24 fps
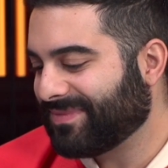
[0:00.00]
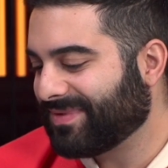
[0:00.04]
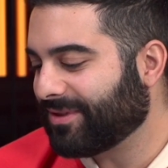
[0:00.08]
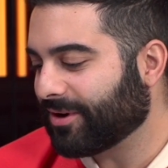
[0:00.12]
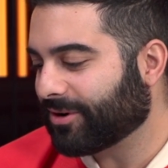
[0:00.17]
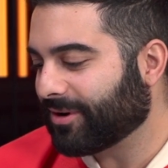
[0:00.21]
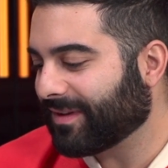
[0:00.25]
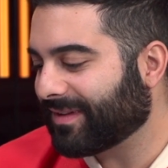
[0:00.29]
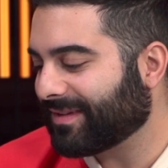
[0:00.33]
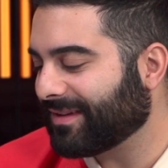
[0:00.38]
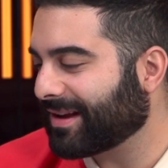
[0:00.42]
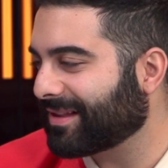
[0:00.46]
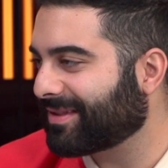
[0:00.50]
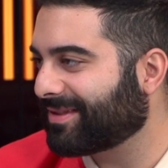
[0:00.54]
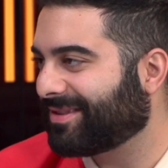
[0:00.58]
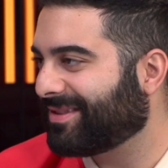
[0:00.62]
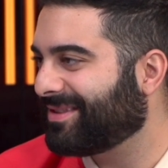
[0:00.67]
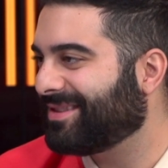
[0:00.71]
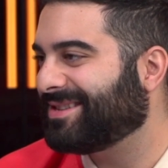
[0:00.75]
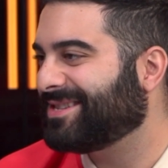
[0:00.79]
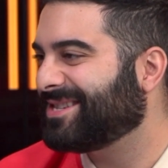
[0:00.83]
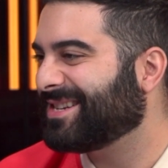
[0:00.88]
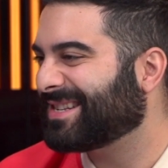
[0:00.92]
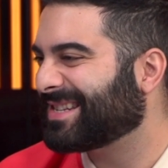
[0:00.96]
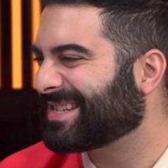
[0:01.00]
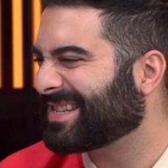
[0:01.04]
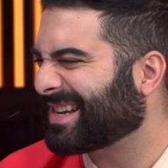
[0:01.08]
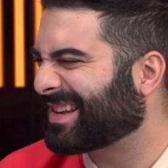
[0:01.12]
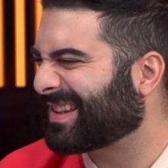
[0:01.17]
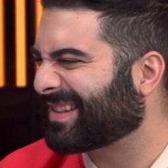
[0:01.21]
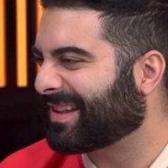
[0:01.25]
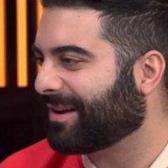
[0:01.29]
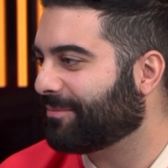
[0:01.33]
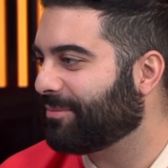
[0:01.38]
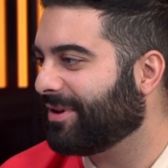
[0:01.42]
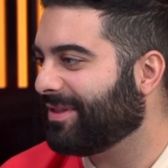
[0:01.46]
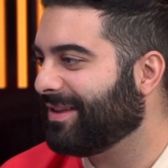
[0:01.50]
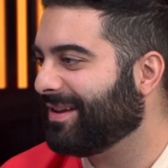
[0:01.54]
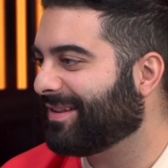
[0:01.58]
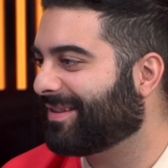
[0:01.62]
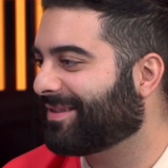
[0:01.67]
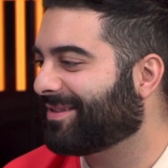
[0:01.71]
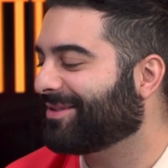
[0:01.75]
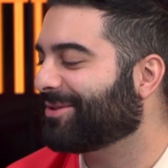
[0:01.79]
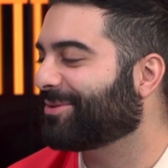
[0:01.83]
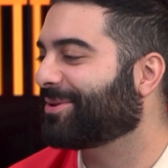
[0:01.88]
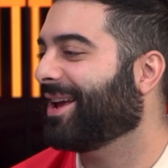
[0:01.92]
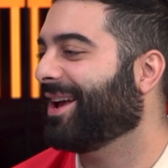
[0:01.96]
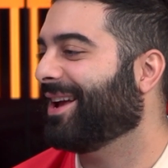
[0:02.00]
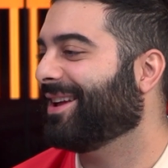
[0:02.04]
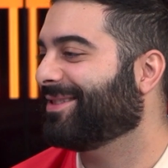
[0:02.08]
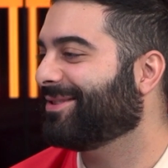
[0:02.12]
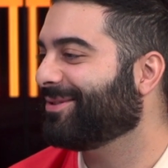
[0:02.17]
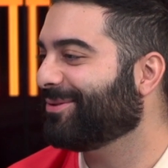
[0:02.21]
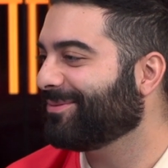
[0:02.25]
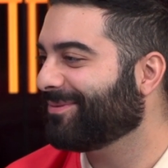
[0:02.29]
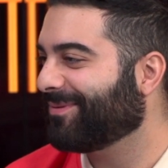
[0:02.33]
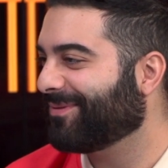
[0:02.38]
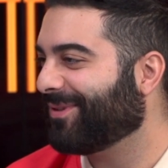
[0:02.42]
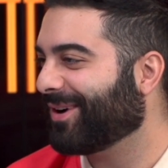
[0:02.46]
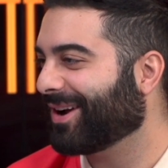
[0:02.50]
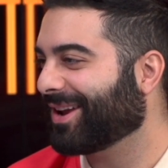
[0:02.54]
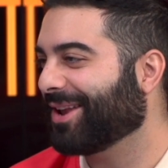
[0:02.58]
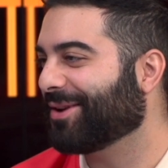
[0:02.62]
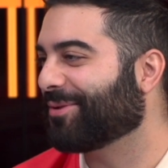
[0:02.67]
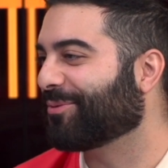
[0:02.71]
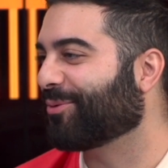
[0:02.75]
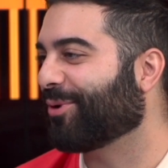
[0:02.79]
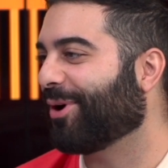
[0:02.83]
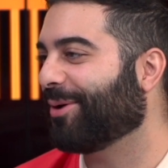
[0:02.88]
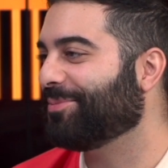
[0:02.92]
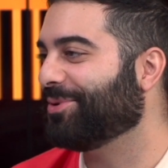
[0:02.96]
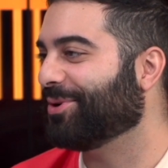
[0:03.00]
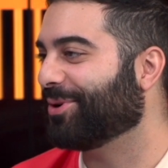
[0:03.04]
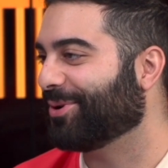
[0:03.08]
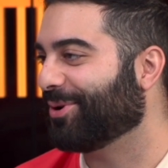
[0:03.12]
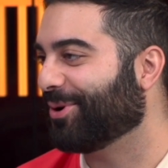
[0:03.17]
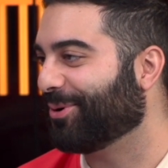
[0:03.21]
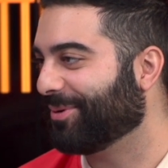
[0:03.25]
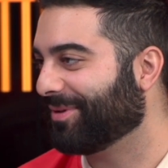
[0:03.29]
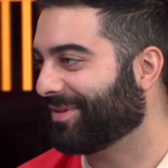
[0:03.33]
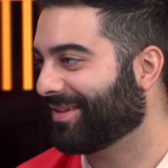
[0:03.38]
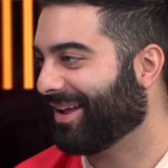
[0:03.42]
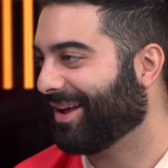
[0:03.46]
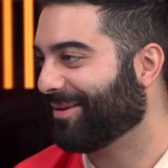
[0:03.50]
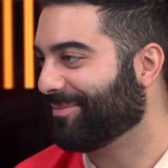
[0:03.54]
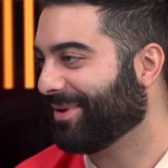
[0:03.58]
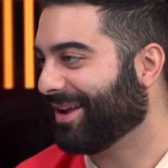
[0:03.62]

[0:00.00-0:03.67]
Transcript: there's like just like some of these. Okay, don't fucking rub your nose at I'm